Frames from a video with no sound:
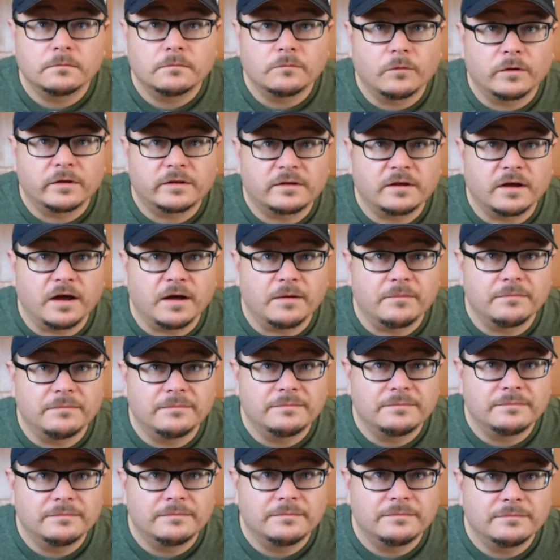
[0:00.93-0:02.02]
What's up?
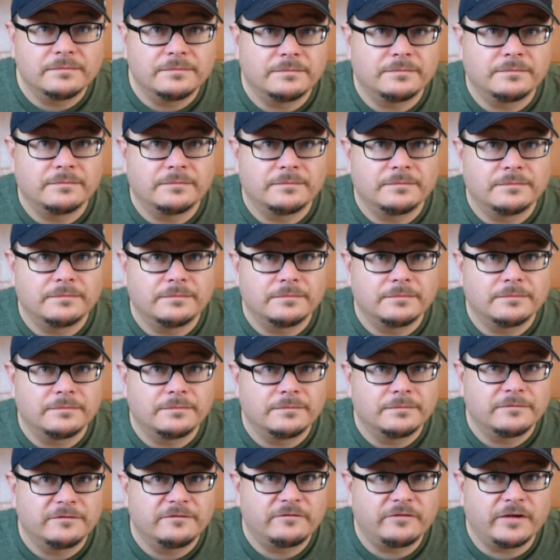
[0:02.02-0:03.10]

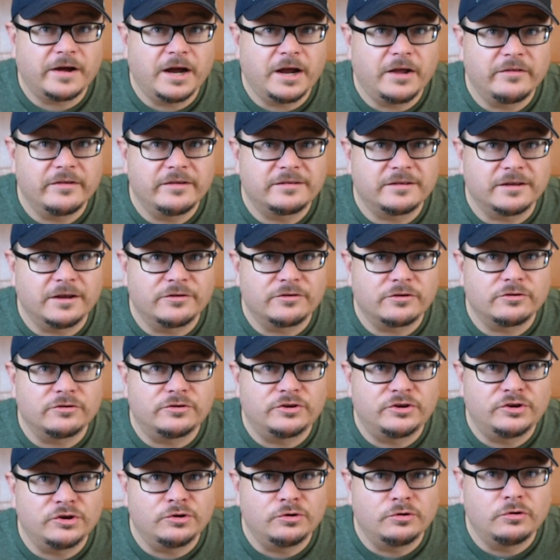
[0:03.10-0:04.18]
File this under
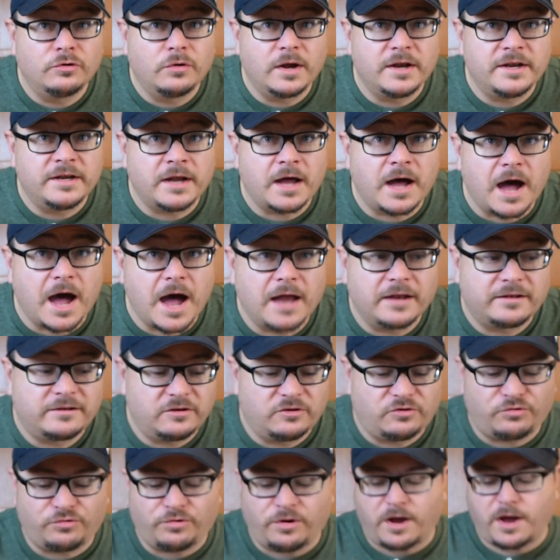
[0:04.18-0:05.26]
do
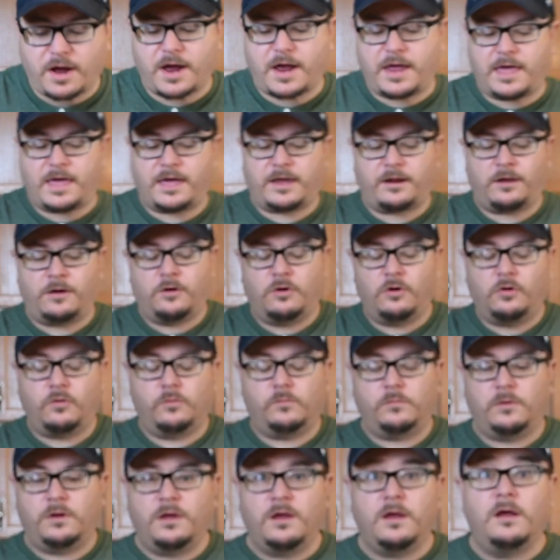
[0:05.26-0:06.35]
not try at
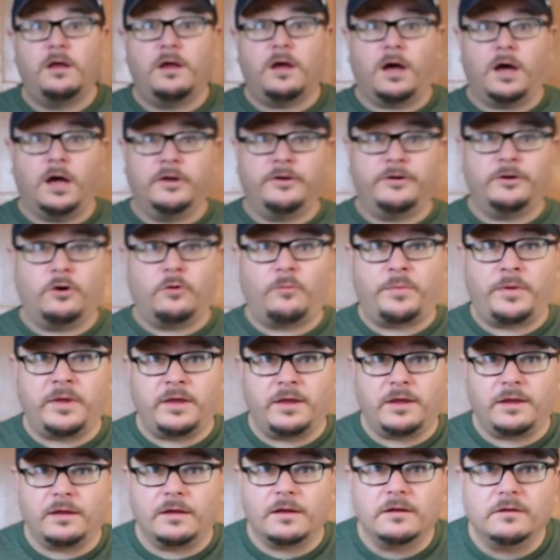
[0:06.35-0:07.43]
home. Hundo
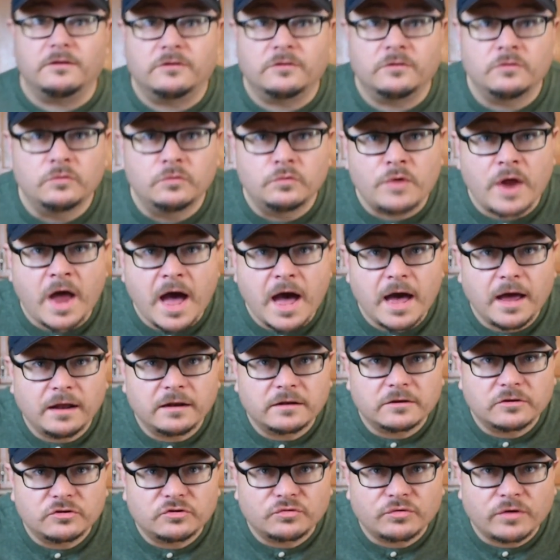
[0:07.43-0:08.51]
P, do
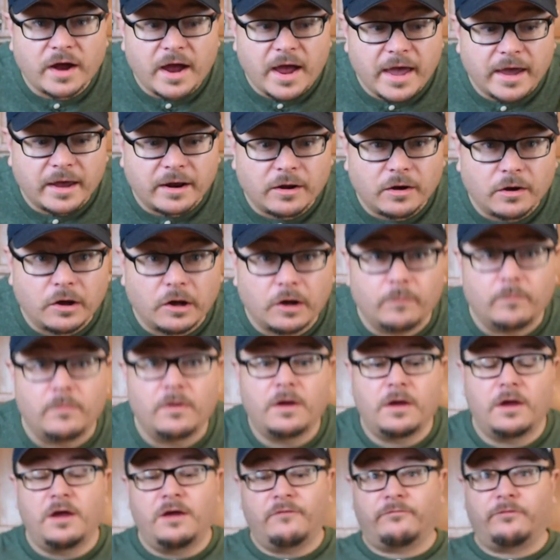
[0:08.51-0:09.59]
not try at home.
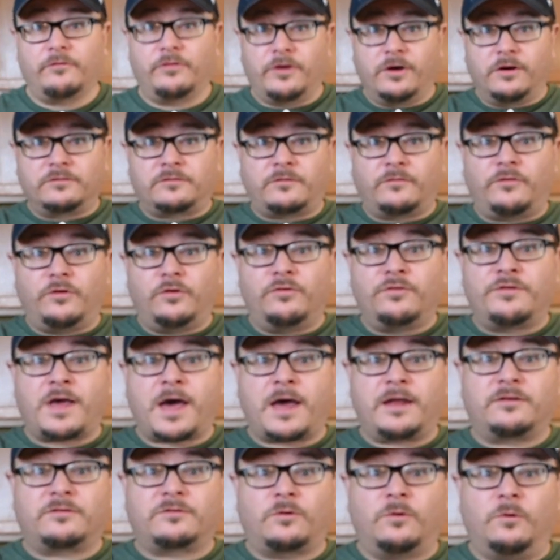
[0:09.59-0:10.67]
For those of you
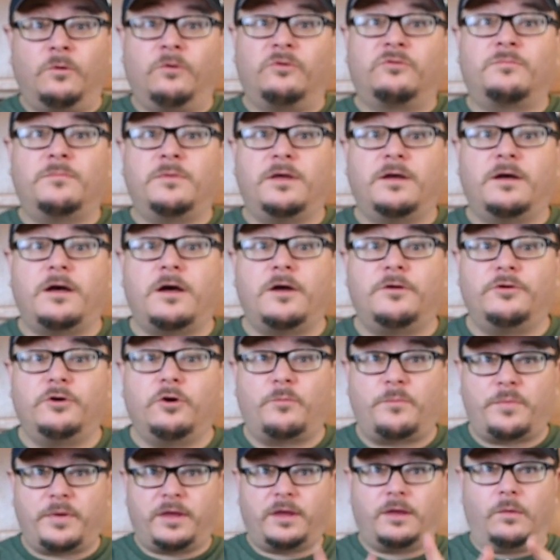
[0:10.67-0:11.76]
not as cool as me,
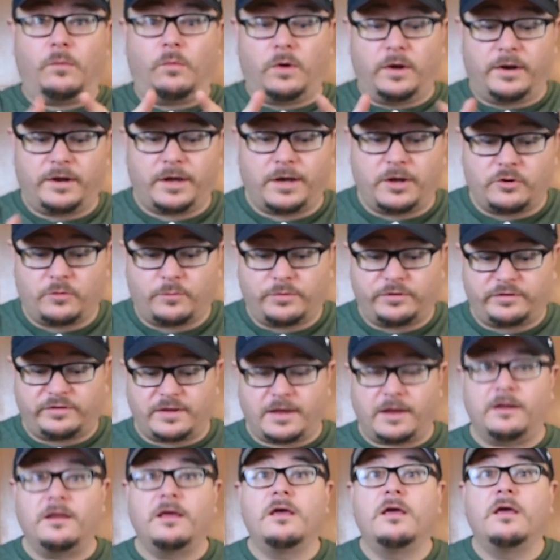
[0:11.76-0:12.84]
Hundo P,
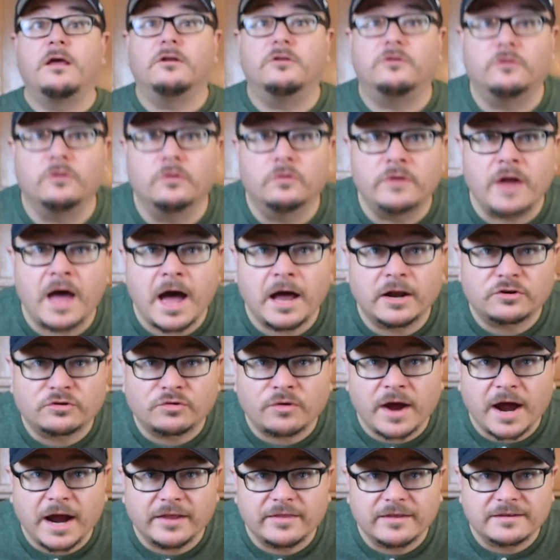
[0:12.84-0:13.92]
100%. Do not
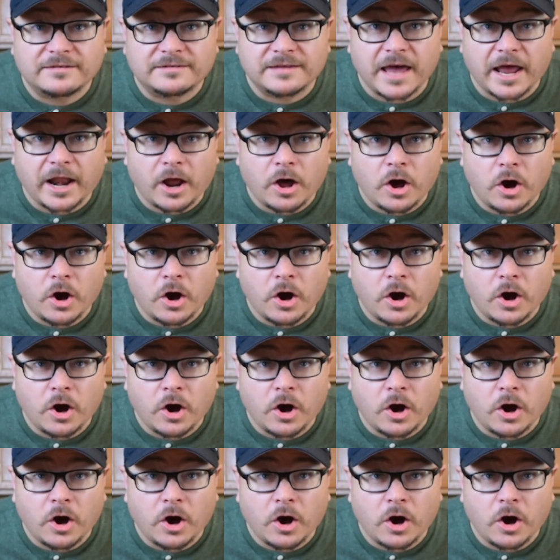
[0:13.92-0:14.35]
try this at